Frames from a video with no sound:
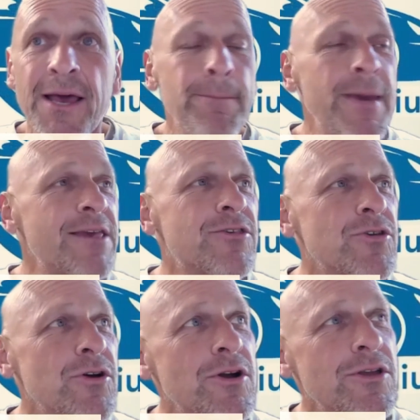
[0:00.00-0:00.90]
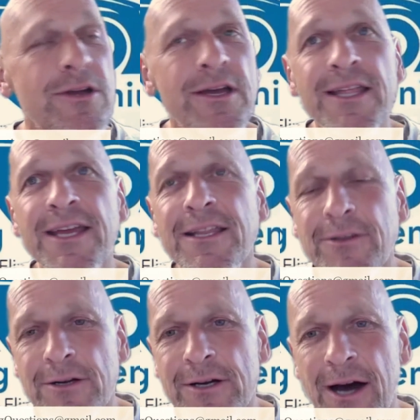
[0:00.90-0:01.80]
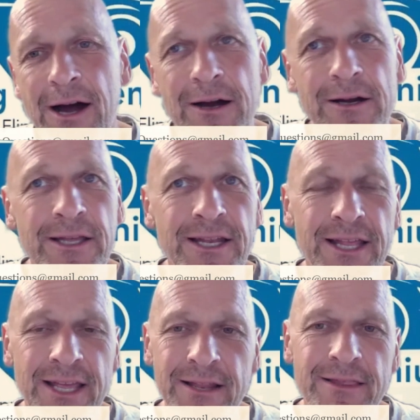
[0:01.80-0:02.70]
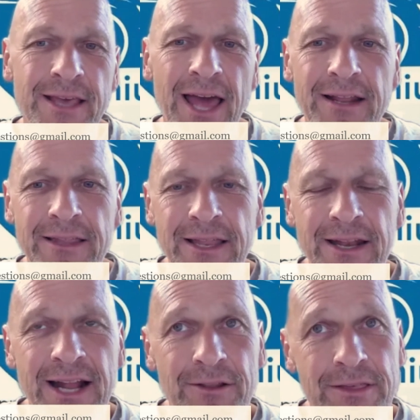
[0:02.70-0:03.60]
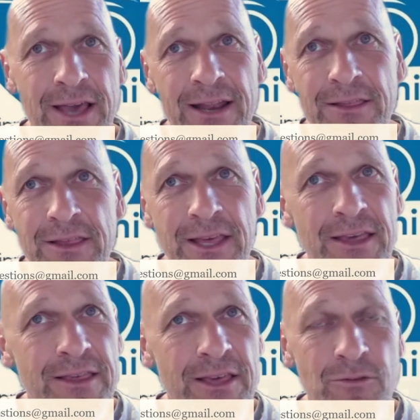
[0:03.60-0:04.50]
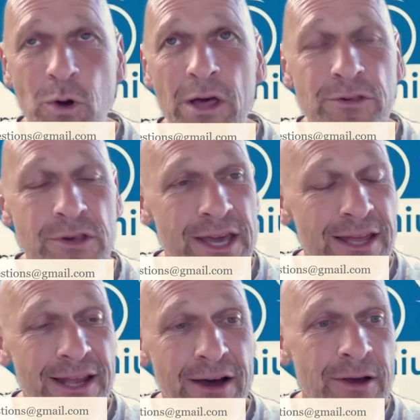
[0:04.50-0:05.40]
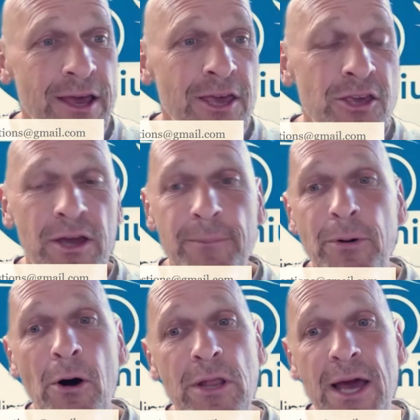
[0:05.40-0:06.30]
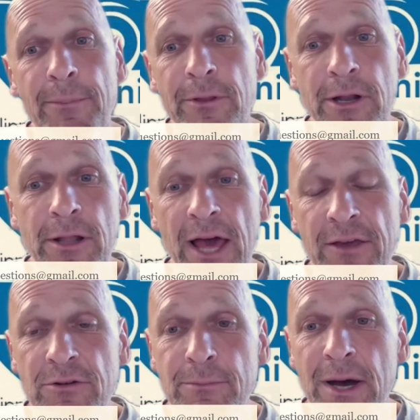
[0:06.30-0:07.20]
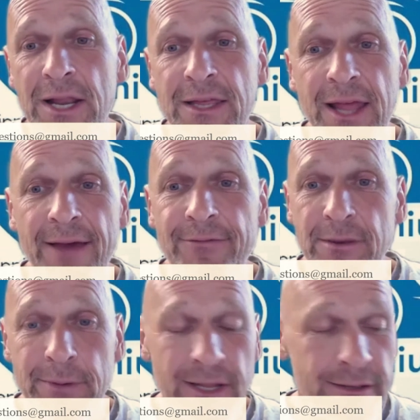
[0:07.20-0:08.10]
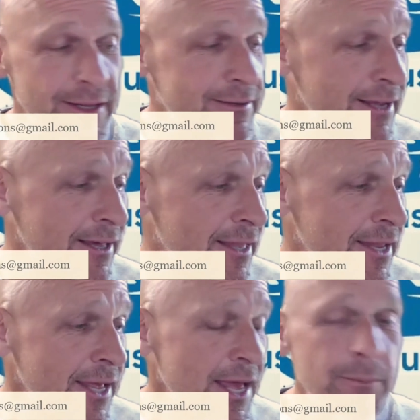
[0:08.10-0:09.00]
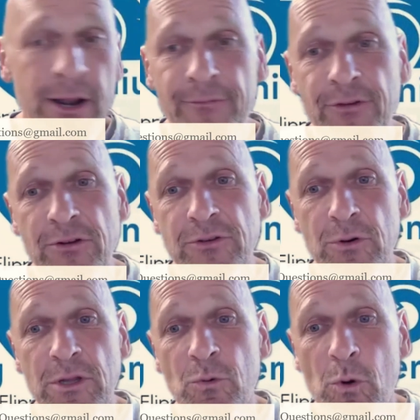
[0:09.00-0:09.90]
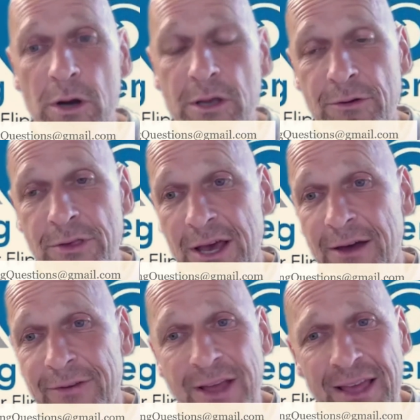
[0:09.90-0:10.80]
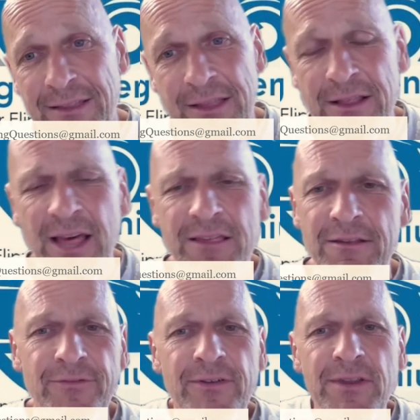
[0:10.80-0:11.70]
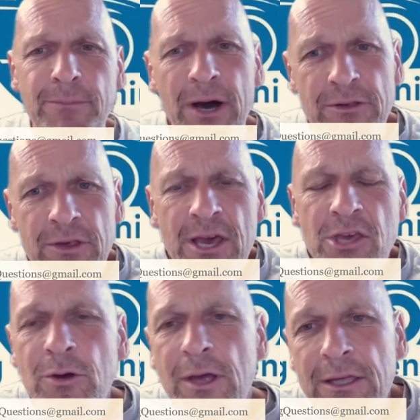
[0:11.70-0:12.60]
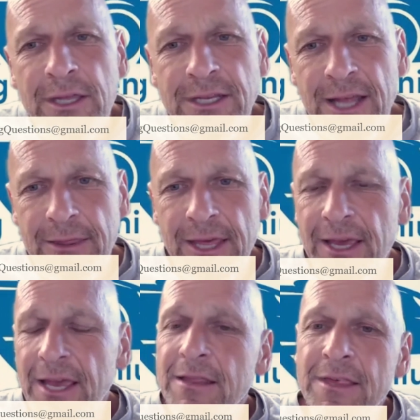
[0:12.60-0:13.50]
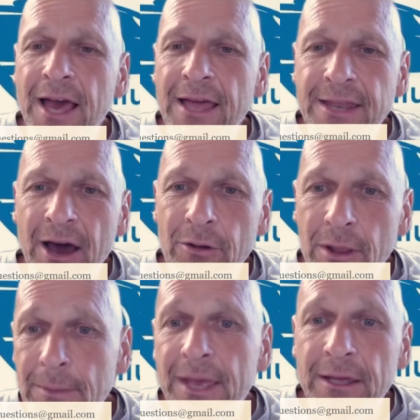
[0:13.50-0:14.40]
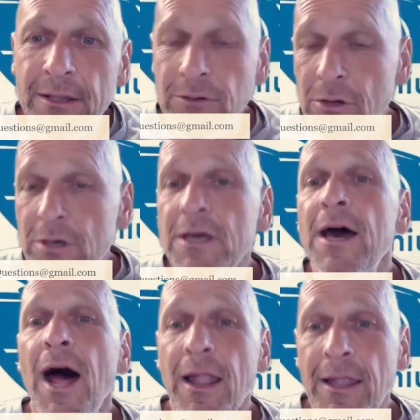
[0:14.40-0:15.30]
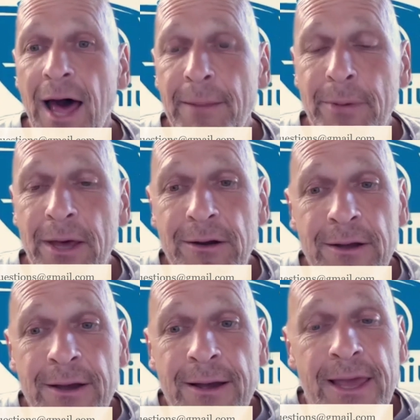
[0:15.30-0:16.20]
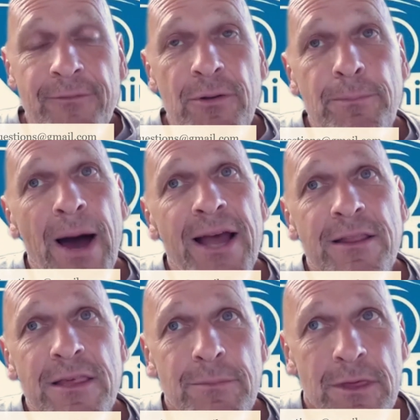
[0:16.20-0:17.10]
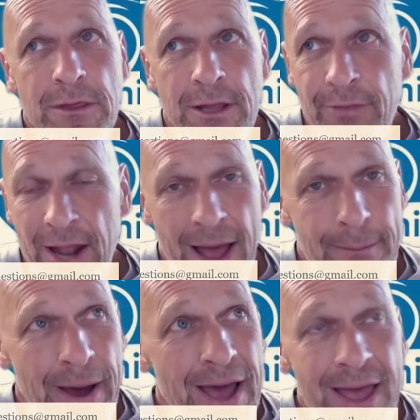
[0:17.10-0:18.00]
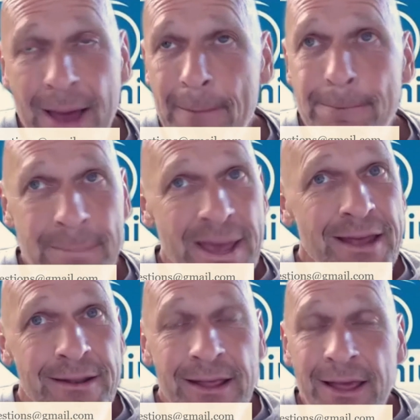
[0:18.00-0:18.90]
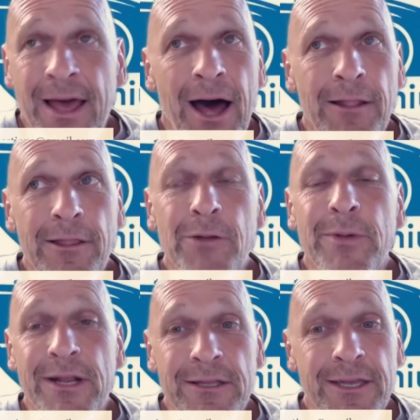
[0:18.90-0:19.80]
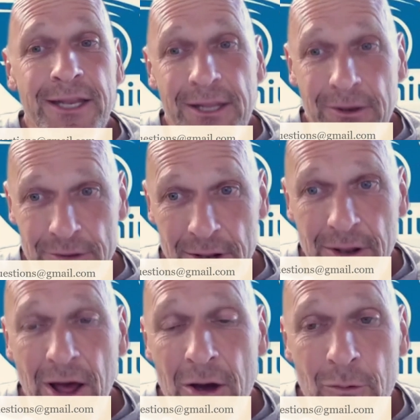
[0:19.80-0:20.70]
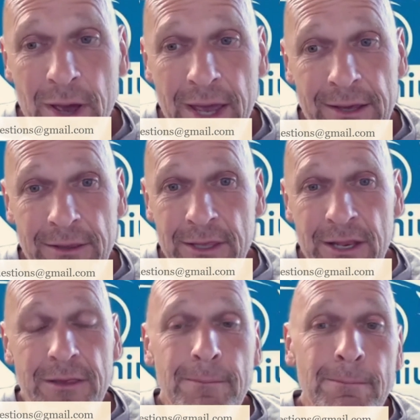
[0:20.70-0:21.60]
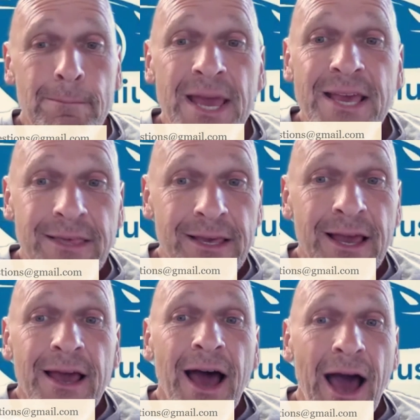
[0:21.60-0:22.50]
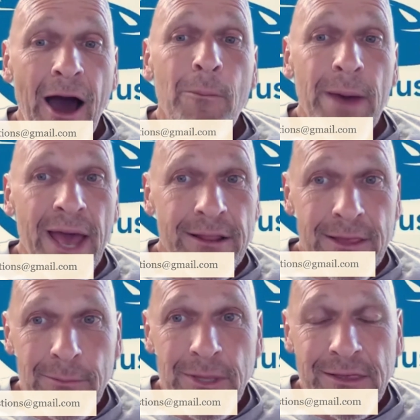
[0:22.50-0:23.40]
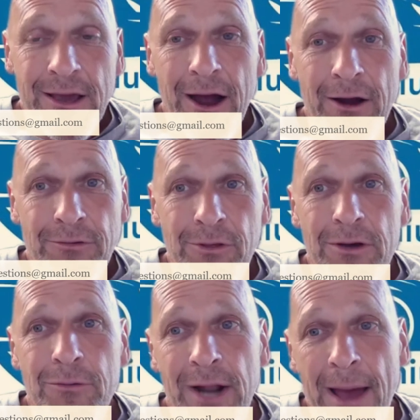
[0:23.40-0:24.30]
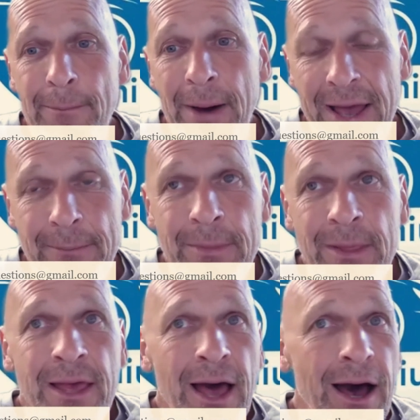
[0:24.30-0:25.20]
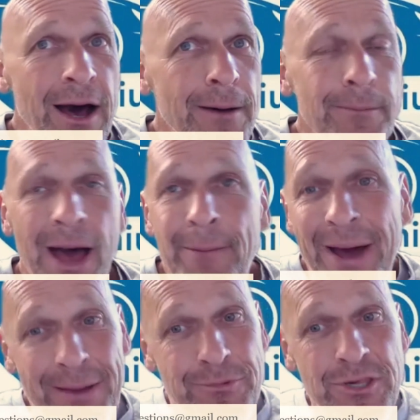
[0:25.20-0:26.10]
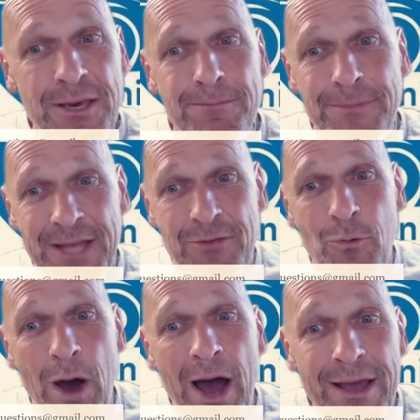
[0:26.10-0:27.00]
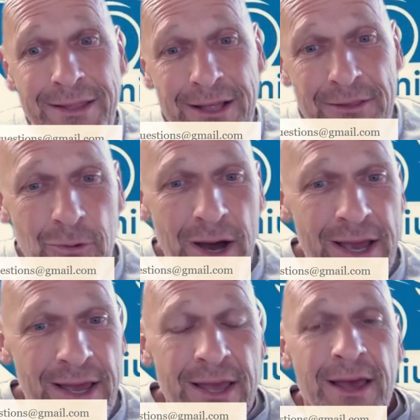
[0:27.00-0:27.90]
Make sure you clean your car, clean it inside, clean it outside as well as you can. Now, you could pony up a little extra money and have somebody detail it, but if you're doing the work yourself, hey, less than 50 bucks, you can clean that thing inside and out and make it look a lot better. If you're buying some of the stuff that I buy, man, a little bit of cleaning goes a long way because it is amazing how bad some of these cars look when I buy them. I buy them cheap. That's why. That's why.